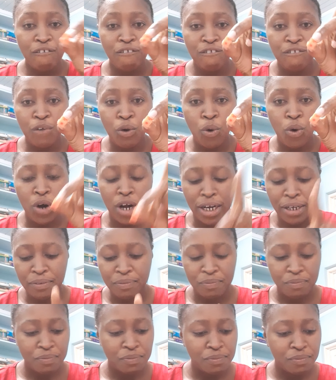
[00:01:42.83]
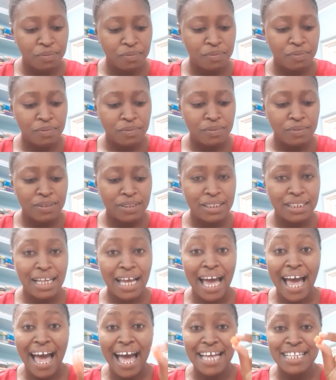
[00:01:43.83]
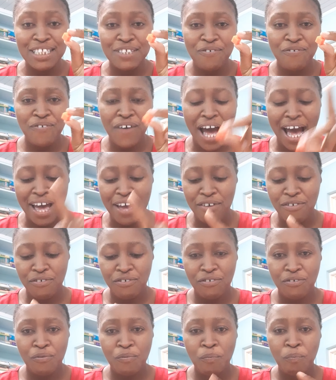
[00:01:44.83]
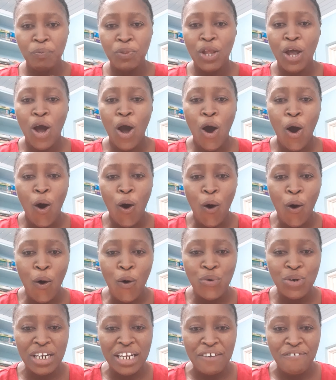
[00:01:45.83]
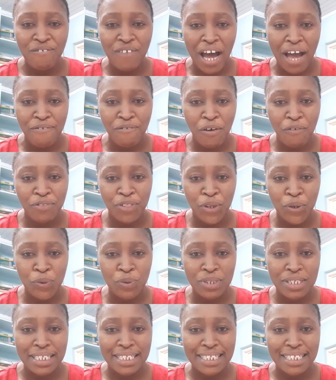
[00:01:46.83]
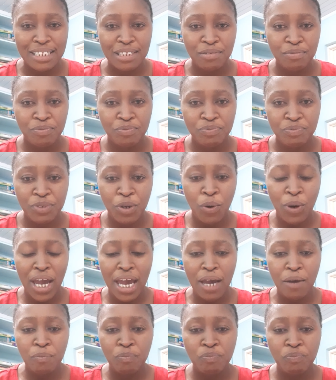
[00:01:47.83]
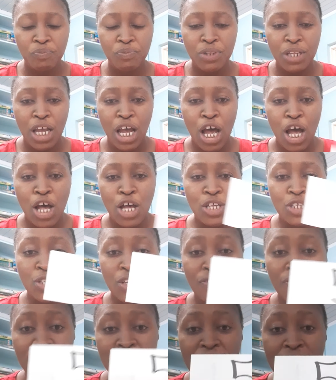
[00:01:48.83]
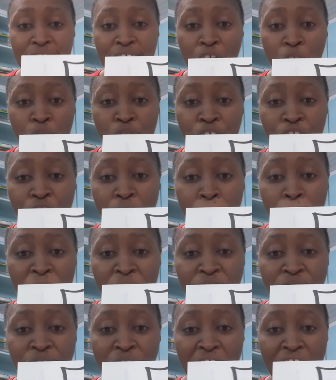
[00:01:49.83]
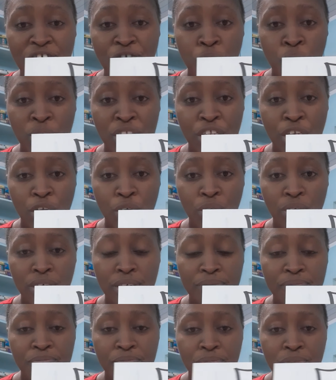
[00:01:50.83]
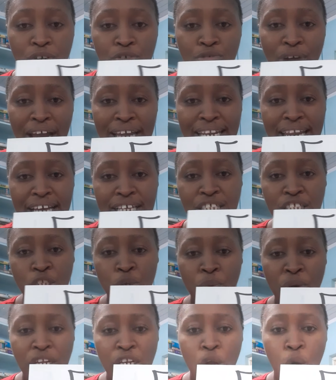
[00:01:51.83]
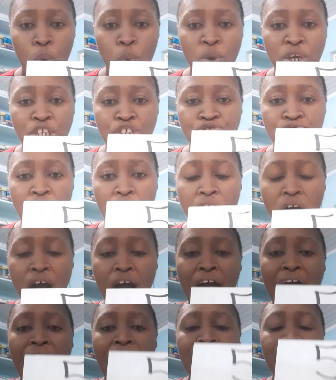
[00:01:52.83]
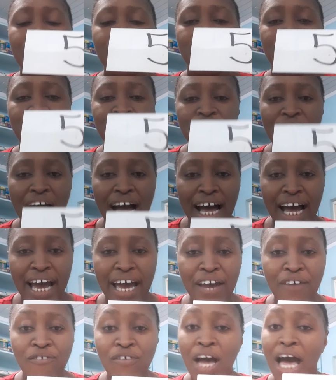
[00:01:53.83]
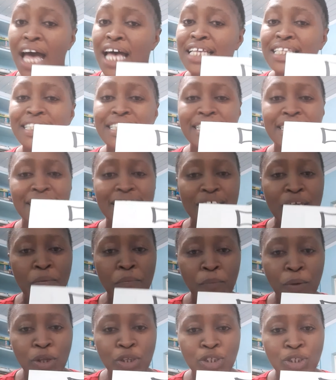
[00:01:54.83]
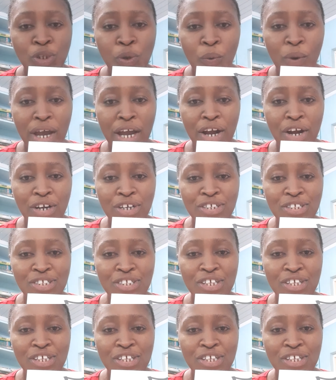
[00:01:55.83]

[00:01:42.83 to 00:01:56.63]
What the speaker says: 4, and 5. Only 5 of those. Okay? So this is how the number 5 would look. Right next to it, we draw 5 simple squares,